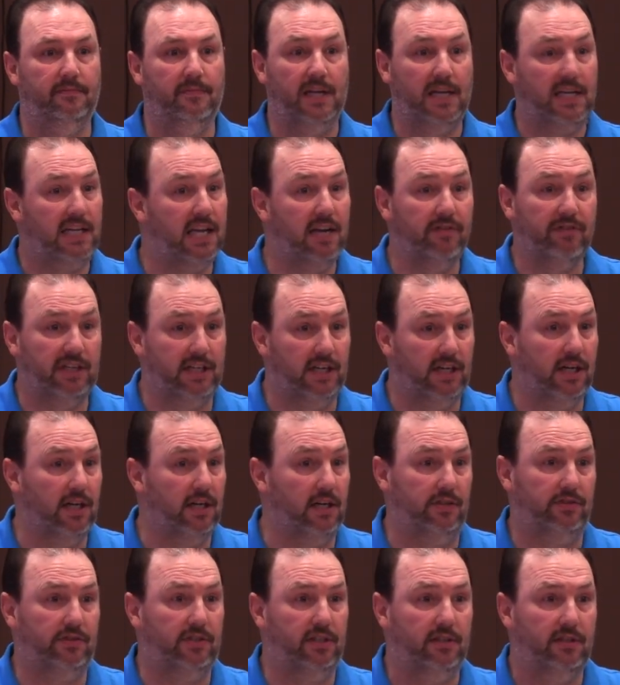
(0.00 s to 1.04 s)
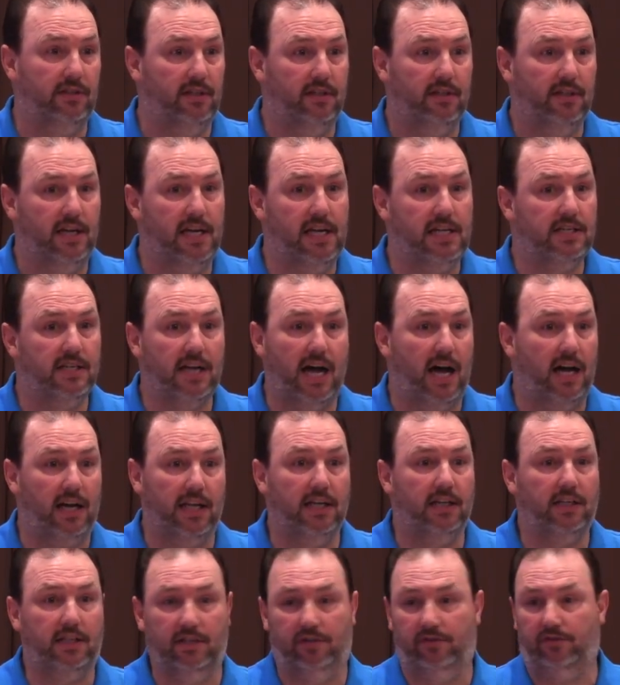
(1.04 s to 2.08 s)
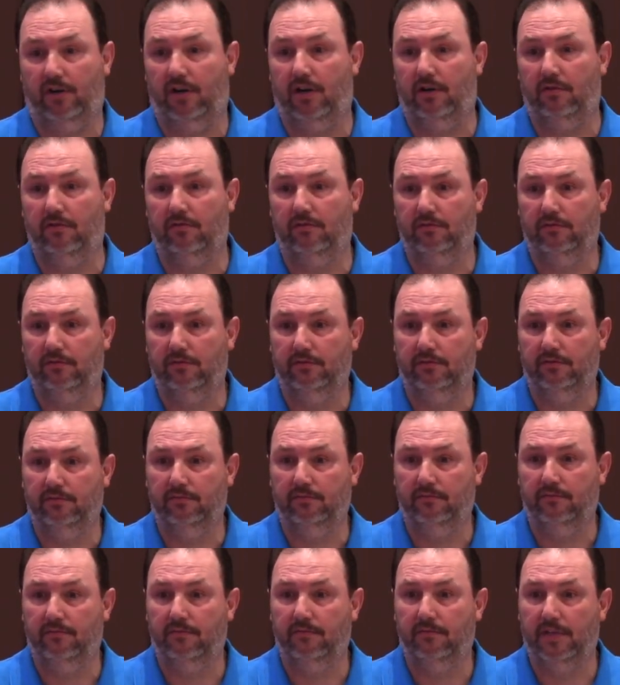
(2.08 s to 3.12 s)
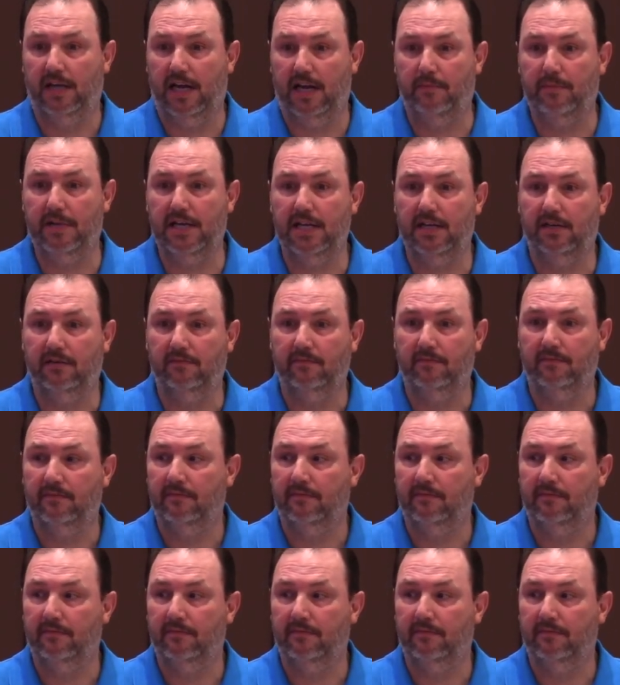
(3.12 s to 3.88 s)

He give it to us. He's not in control. Amen?